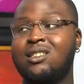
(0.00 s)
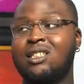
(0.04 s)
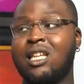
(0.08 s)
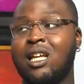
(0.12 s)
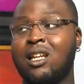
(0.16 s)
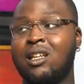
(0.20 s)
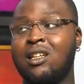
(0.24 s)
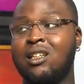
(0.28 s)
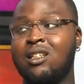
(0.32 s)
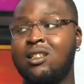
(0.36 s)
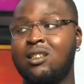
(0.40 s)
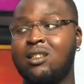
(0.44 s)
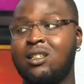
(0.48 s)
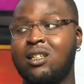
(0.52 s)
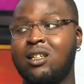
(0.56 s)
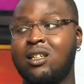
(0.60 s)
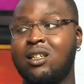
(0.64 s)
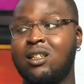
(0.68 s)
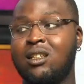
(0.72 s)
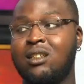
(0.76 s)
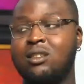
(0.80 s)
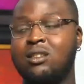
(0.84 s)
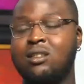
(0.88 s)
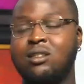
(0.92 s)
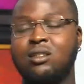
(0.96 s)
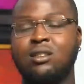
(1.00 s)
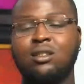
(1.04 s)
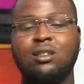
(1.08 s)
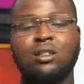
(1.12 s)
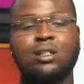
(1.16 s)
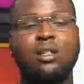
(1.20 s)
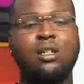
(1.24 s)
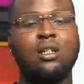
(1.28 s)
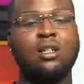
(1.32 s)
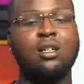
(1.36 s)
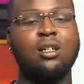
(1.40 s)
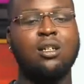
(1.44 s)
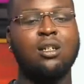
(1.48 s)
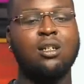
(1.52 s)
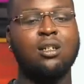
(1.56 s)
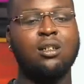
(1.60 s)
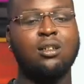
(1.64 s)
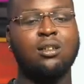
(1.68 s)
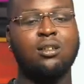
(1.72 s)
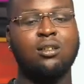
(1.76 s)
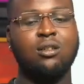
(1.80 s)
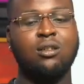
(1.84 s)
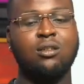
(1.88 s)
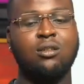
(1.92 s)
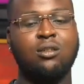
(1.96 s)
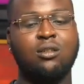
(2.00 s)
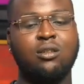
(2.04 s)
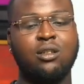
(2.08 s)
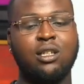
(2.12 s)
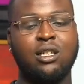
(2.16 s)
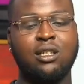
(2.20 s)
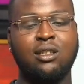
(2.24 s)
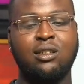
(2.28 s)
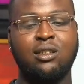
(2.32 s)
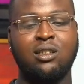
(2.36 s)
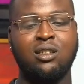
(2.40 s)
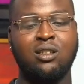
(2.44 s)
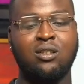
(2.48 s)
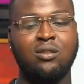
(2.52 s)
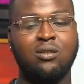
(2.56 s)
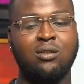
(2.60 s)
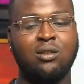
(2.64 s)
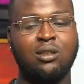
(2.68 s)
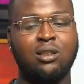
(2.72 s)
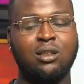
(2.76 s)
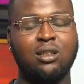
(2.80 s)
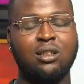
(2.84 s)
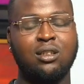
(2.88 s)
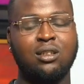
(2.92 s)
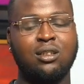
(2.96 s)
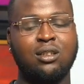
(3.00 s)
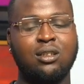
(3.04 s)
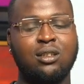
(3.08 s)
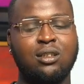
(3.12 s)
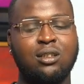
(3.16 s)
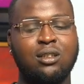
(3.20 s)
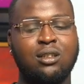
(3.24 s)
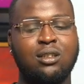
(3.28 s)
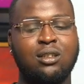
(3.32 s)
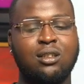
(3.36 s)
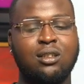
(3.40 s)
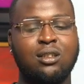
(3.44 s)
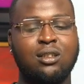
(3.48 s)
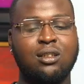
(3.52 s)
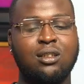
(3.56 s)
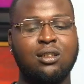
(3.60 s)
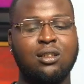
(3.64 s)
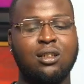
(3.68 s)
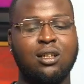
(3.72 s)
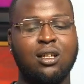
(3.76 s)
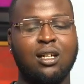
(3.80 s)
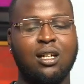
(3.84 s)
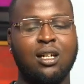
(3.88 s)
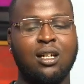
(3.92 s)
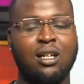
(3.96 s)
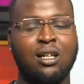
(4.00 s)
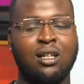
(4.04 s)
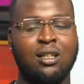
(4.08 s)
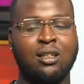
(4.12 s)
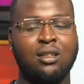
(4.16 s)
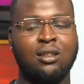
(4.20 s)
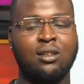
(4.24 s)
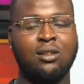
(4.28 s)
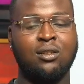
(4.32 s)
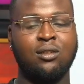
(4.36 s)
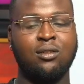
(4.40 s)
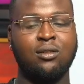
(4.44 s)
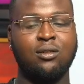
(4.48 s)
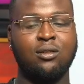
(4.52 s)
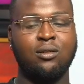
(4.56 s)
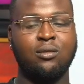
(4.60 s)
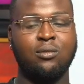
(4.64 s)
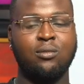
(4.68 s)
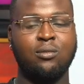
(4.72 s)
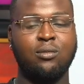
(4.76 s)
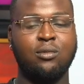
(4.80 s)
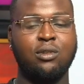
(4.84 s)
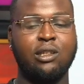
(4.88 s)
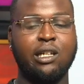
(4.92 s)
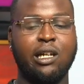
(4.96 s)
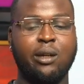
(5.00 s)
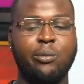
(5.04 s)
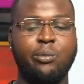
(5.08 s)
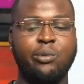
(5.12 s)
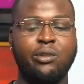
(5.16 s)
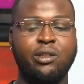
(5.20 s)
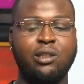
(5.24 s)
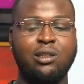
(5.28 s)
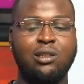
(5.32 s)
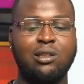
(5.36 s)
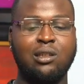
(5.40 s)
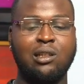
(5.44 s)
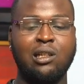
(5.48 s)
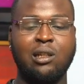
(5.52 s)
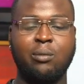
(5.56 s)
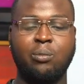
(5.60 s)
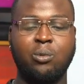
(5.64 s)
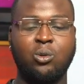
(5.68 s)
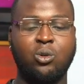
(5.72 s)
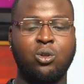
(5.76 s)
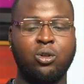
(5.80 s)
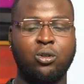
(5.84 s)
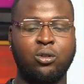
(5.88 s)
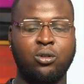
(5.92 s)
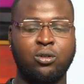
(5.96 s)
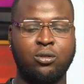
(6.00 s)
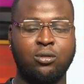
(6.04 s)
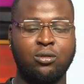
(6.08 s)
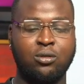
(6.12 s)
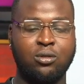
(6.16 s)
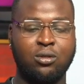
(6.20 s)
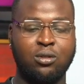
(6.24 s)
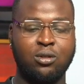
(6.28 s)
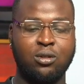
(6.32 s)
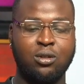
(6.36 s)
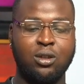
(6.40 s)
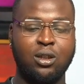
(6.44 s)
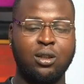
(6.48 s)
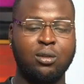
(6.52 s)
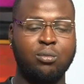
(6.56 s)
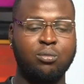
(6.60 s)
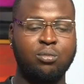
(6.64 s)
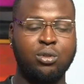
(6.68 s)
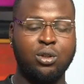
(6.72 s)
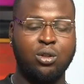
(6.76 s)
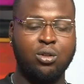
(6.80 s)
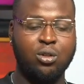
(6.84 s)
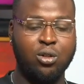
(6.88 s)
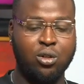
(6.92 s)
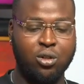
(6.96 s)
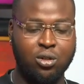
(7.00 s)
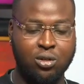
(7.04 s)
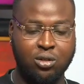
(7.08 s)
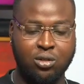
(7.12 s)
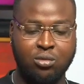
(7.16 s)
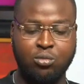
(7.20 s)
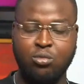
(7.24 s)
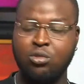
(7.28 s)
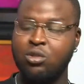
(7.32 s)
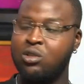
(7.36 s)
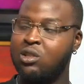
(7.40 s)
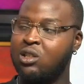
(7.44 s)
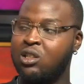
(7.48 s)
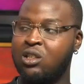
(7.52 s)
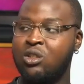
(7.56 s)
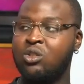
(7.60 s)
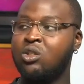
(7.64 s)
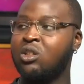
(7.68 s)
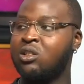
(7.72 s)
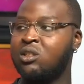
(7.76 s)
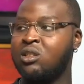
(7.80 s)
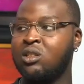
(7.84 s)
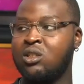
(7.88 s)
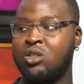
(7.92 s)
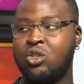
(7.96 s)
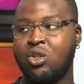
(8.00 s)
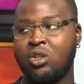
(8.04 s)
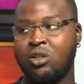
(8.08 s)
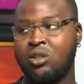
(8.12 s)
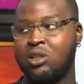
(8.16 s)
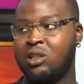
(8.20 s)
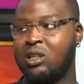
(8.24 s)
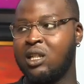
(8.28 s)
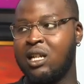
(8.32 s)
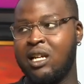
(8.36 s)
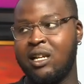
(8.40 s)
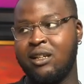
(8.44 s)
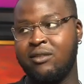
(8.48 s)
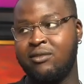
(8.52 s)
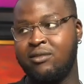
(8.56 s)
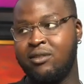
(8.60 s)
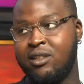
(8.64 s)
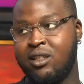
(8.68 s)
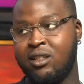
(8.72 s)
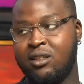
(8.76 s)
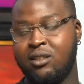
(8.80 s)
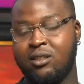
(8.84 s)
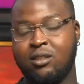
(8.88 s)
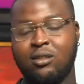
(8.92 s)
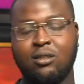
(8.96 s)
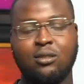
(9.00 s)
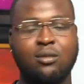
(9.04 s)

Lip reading: talented creatives in this city, and they are being slept on because music doesn't just thrive here.